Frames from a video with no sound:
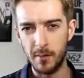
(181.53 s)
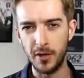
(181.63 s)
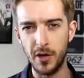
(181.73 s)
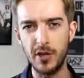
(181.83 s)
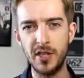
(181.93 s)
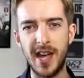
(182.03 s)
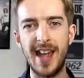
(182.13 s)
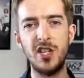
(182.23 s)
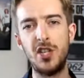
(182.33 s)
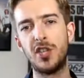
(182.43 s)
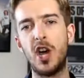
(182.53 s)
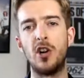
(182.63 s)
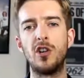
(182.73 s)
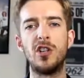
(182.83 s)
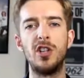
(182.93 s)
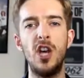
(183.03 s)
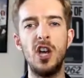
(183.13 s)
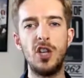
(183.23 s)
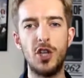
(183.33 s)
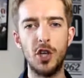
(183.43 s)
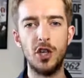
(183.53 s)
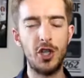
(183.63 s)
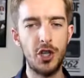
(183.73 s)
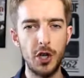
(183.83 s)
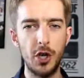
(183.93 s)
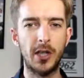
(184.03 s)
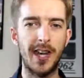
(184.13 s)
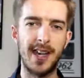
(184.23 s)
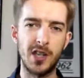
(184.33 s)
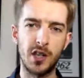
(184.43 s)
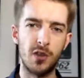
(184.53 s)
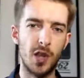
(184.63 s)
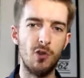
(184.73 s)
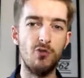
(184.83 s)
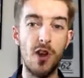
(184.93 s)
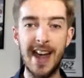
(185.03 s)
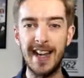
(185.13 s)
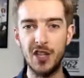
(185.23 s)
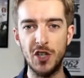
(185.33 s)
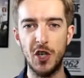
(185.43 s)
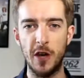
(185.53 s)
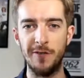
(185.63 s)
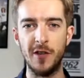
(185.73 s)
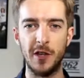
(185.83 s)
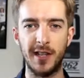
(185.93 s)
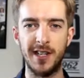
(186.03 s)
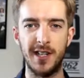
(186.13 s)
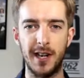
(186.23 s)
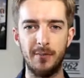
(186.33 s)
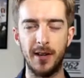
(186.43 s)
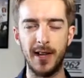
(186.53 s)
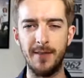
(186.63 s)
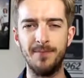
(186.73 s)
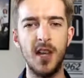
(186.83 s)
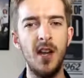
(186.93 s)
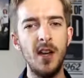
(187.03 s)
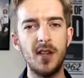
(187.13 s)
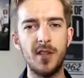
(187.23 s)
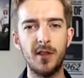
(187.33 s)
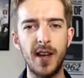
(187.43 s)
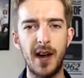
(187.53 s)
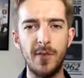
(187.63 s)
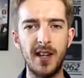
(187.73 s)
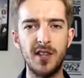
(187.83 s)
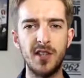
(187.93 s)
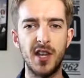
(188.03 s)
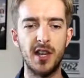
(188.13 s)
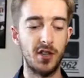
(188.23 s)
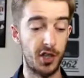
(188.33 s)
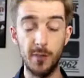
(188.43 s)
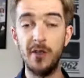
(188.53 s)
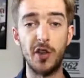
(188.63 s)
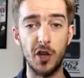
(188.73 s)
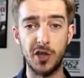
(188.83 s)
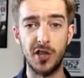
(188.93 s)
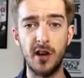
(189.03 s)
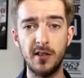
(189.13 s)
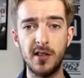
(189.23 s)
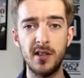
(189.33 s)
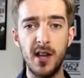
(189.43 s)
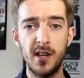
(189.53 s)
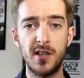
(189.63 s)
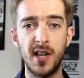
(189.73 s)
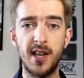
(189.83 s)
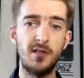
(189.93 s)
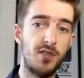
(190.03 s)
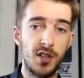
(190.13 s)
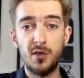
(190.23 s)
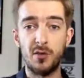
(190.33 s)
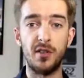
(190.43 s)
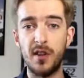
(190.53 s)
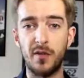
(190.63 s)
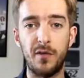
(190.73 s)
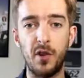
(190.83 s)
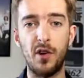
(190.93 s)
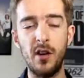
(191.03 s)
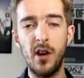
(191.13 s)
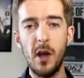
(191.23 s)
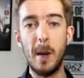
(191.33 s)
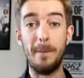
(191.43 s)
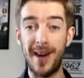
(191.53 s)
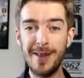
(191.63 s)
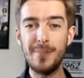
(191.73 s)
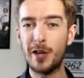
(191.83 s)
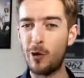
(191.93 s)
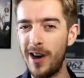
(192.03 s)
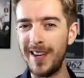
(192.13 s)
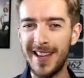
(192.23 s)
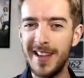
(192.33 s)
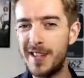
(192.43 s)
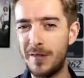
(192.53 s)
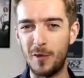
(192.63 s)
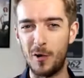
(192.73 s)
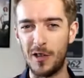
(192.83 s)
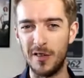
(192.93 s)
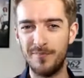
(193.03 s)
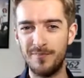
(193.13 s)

But those 10 songs should showcase the range of your guitar playing. So that means that some of those songs, say 2, 3 or 4, might be quite easy for you.